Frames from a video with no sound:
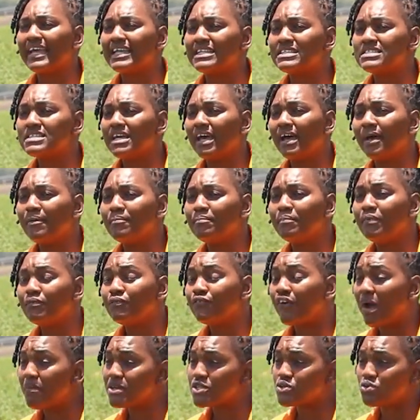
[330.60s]
that
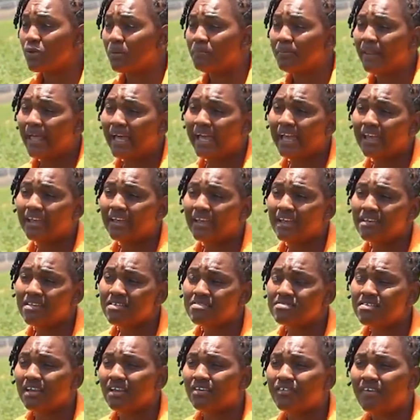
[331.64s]
farmers will apply
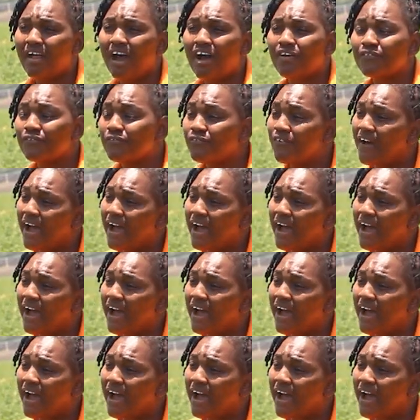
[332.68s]
anything around